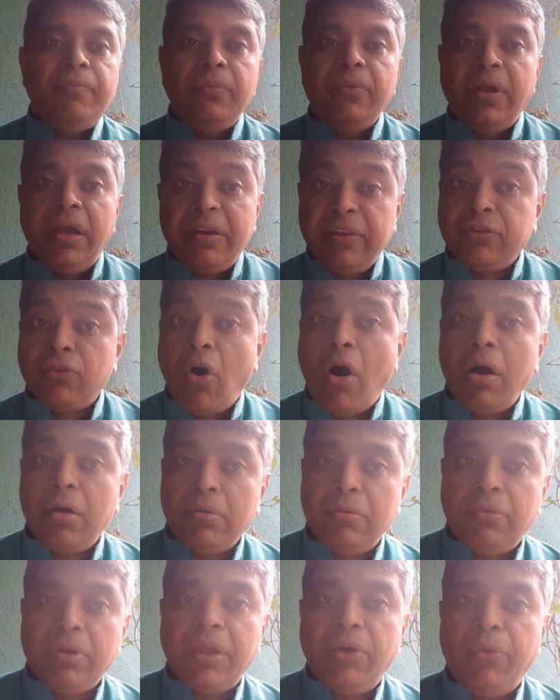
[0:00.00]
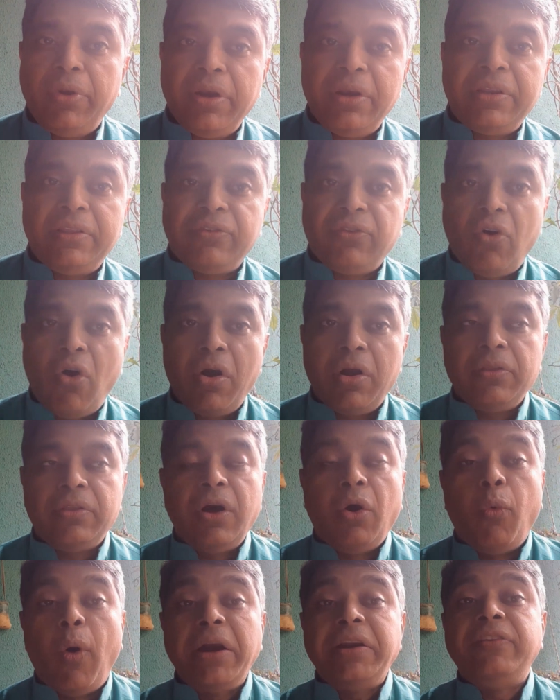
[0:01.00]
It is wrong when it is wrong.
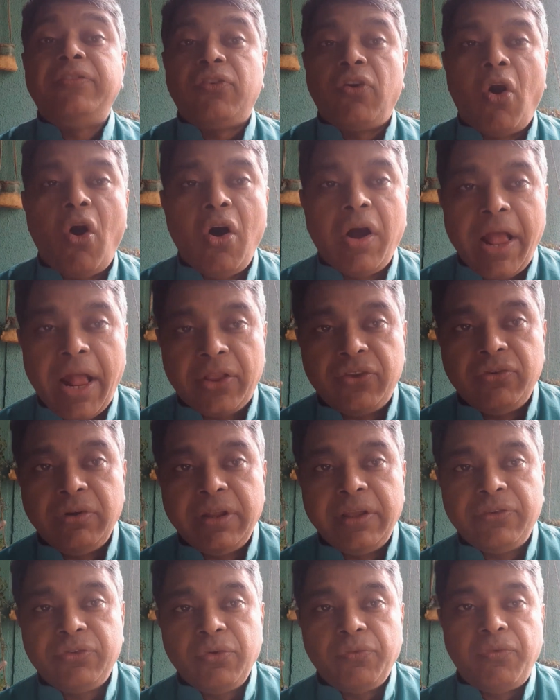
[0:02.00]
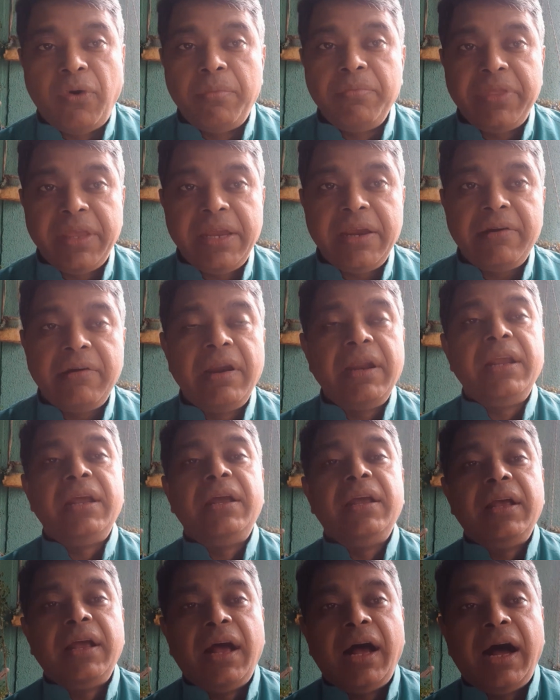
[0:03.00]
Now, what is wrong actually? So from there,
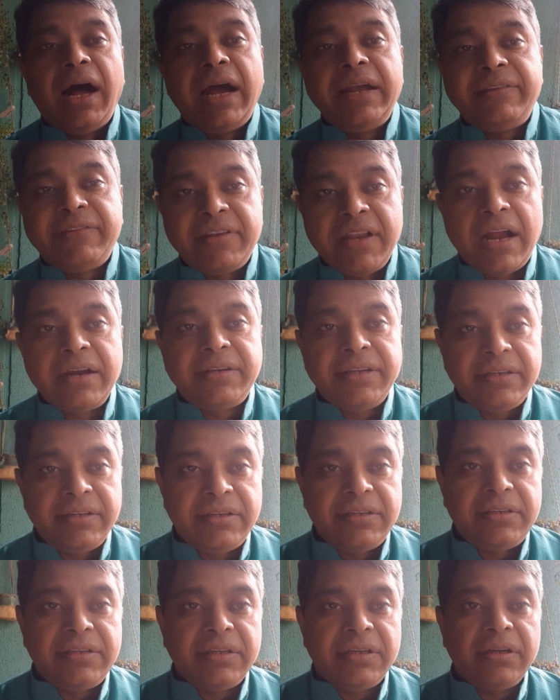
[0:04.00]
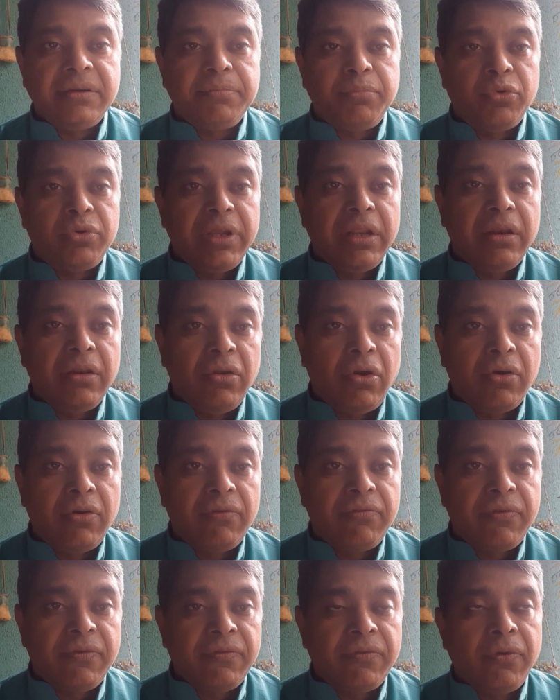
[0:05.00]
I started putting a lot
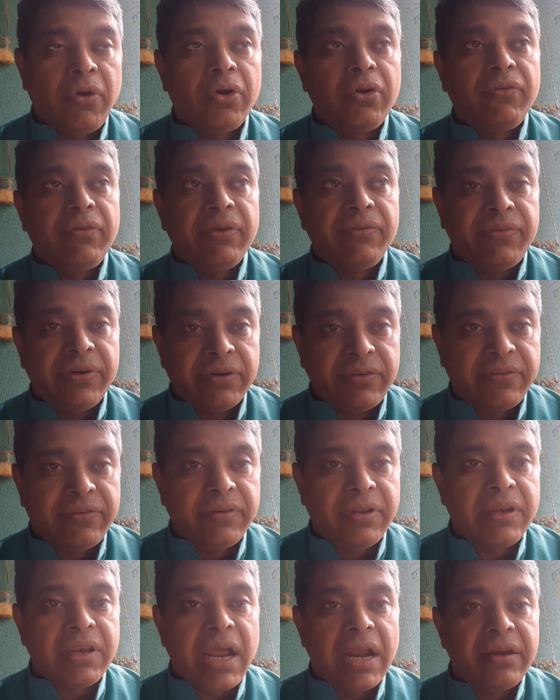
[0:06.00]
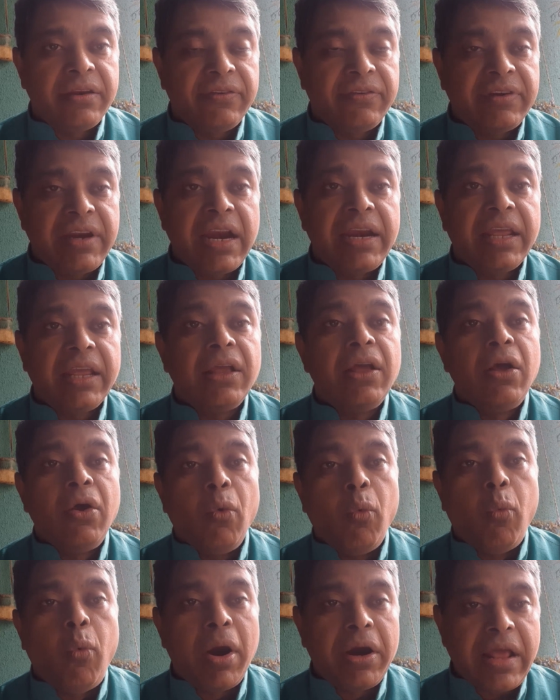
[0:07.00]
of efforts in understanding
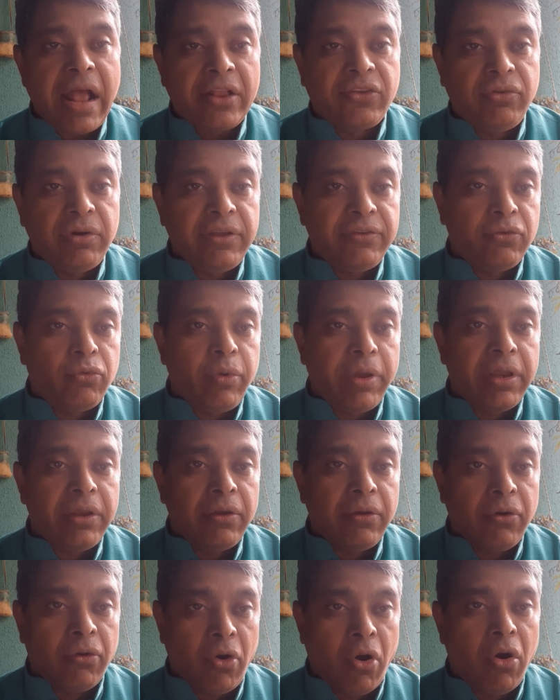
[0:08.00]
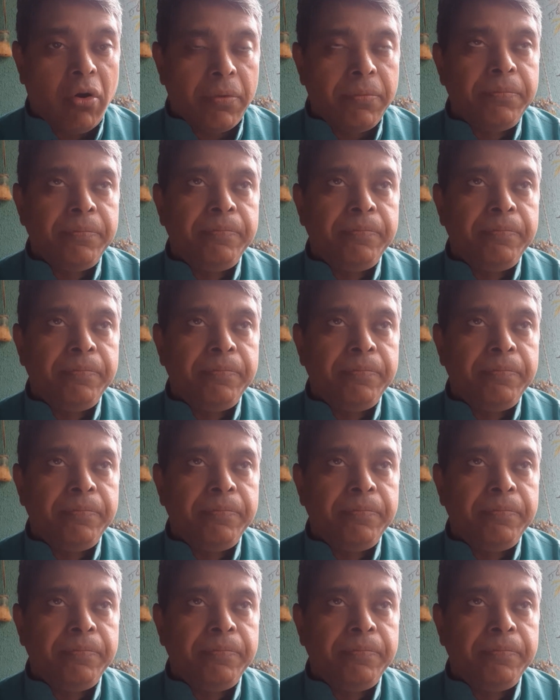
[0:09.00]
what actually is going wrong.